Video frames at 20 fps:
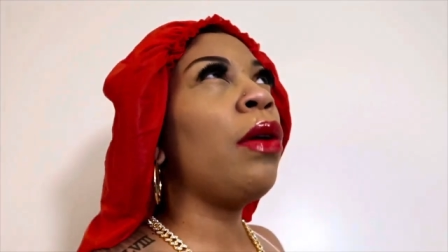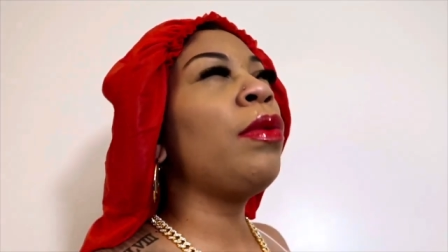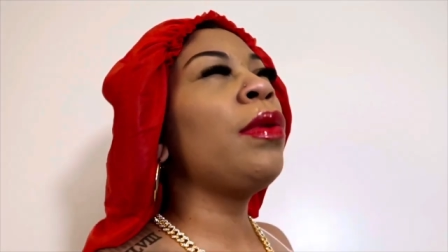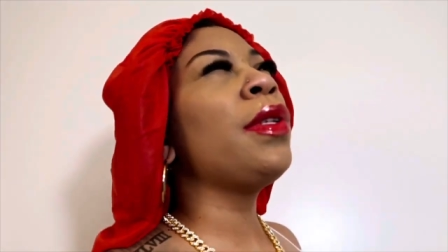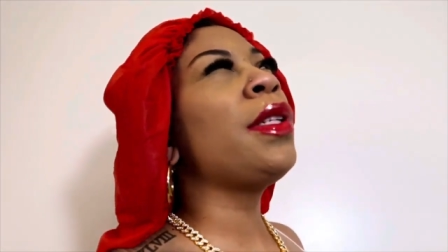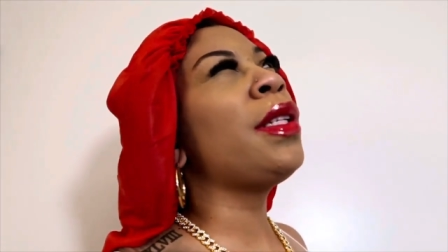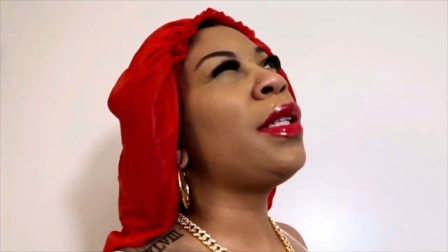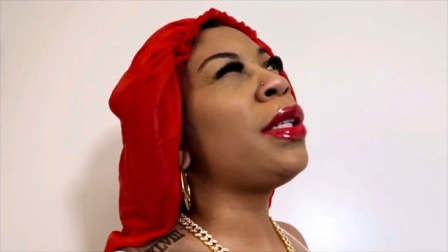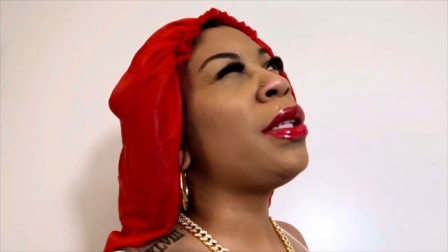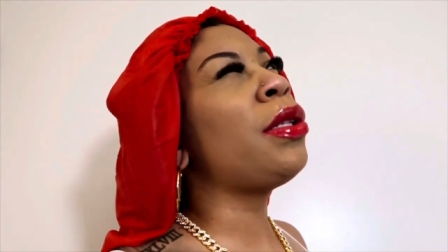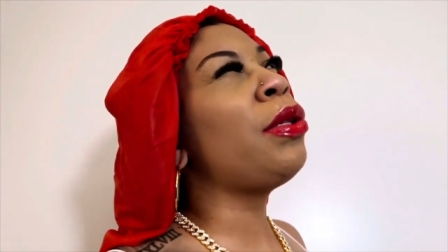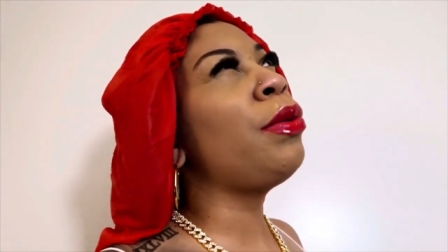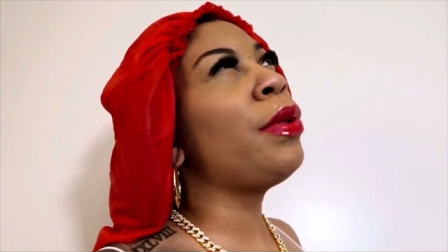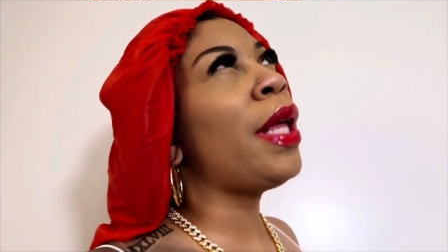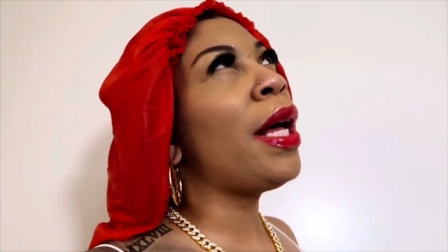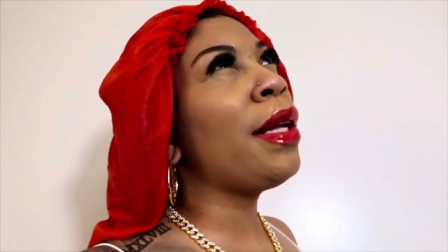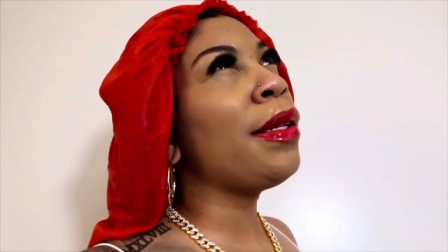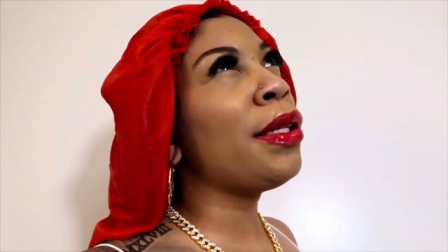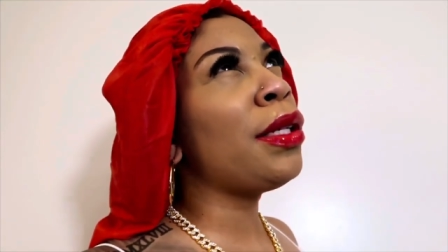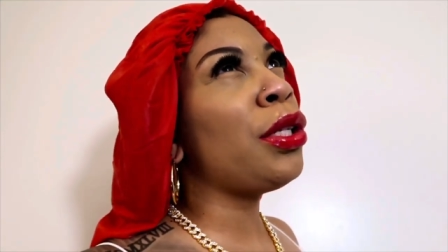What was this,
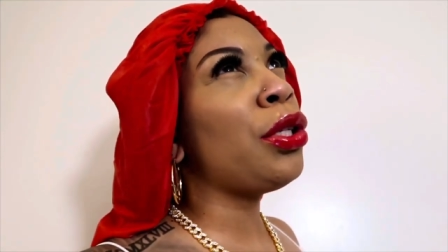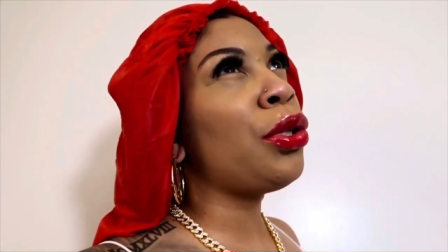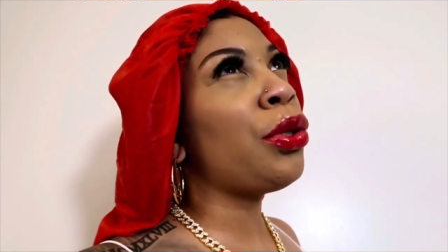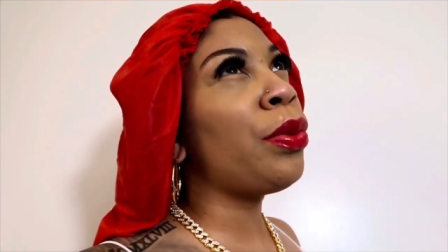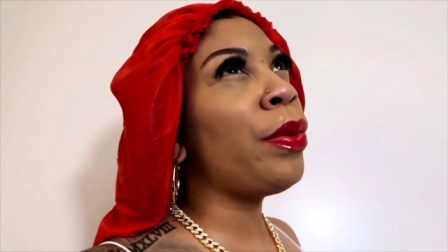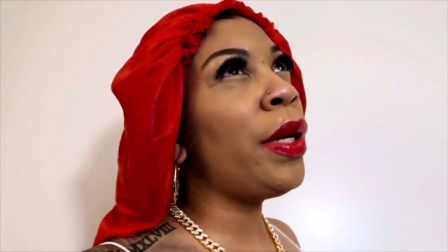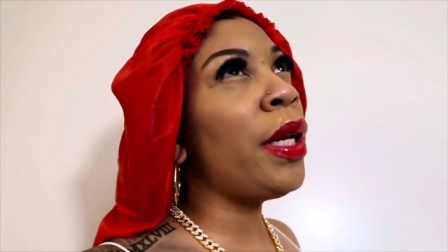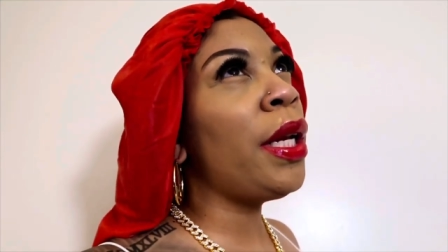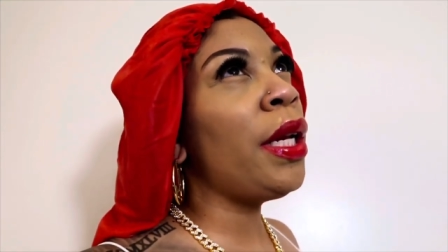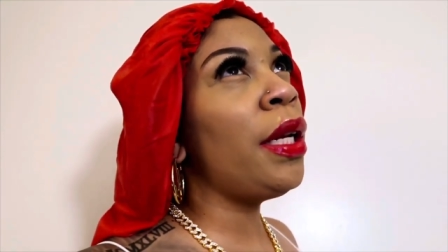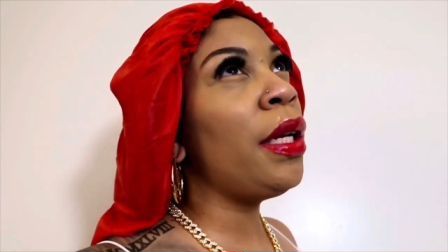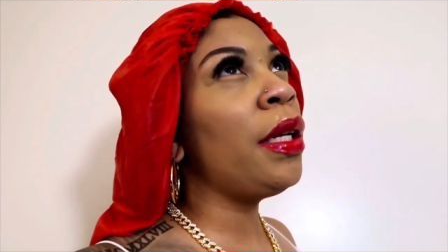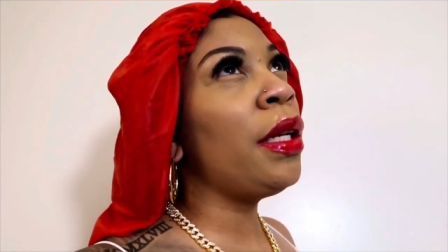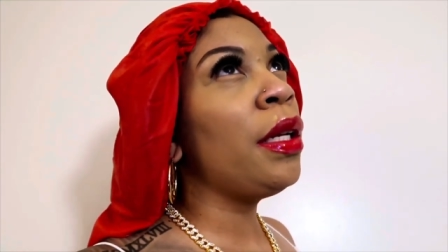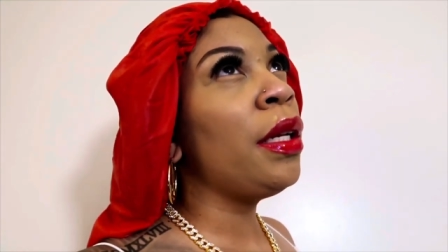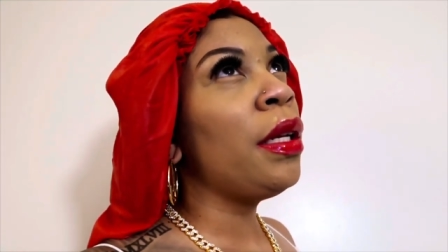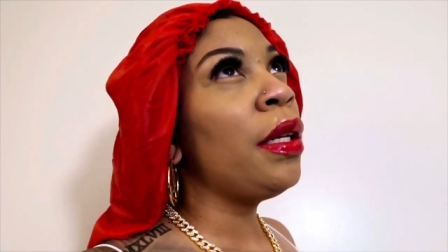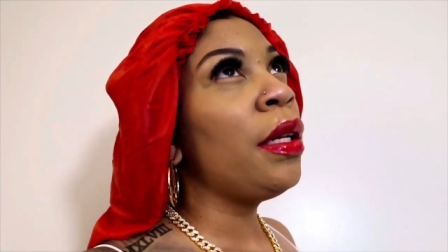2020?